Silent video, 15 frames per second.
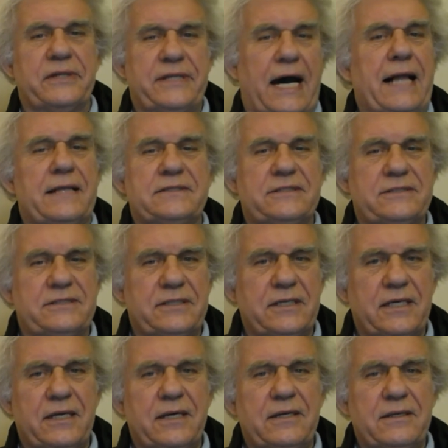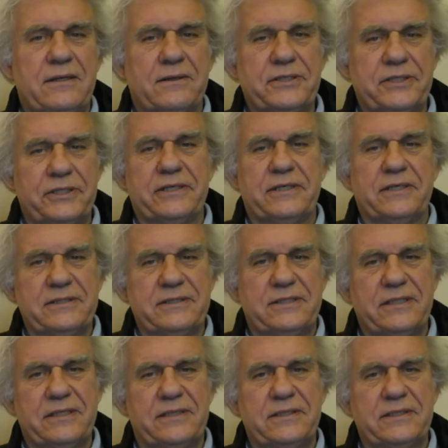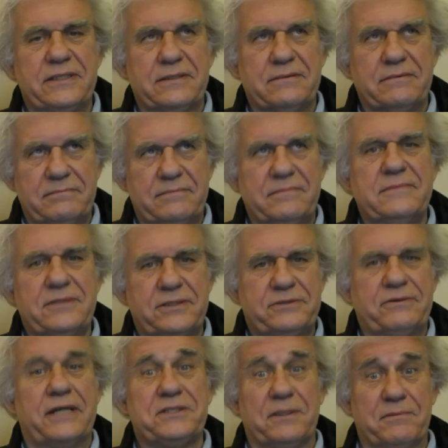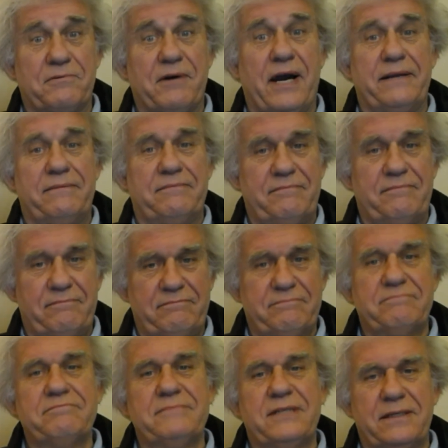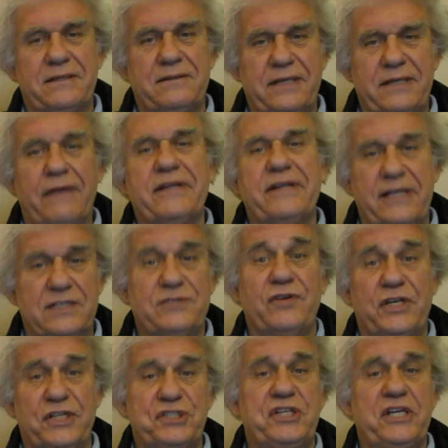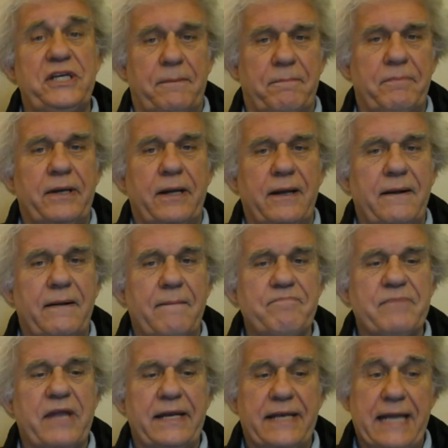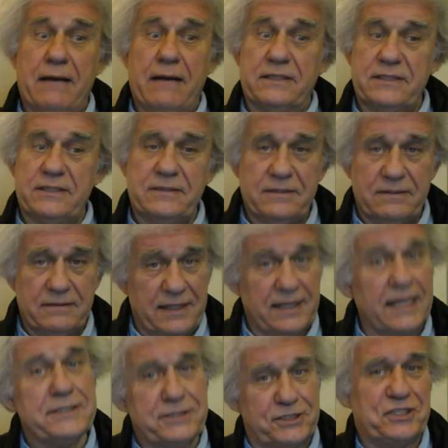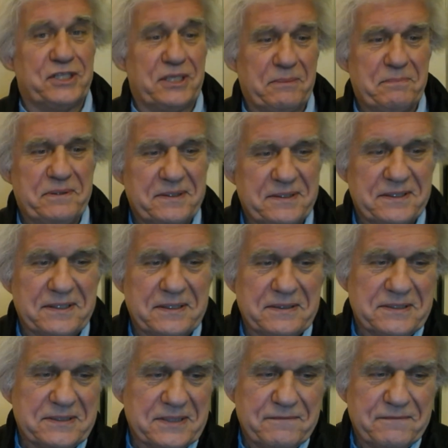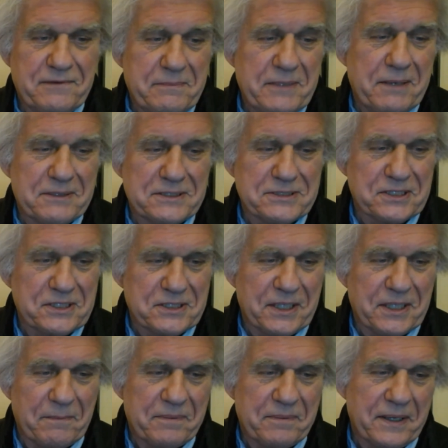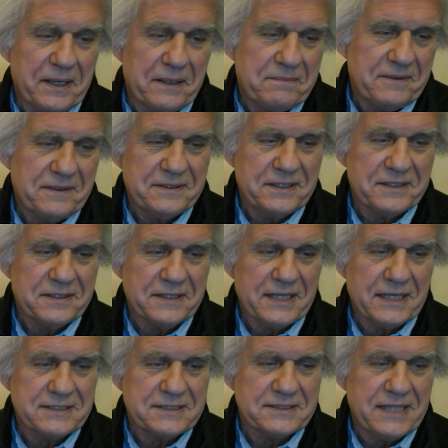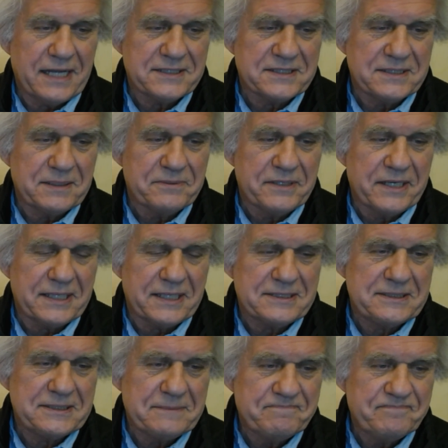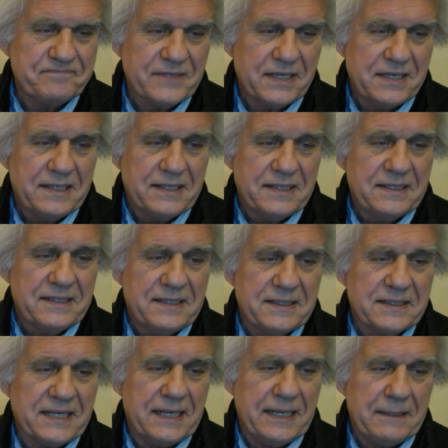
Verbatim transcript: dollars or euros, you know, you can stretch them quite, you know, everything's very cheap. And now it's less cheap, you know. So for me, it wasn't good, but, you know, that's that's the breaks. Okay.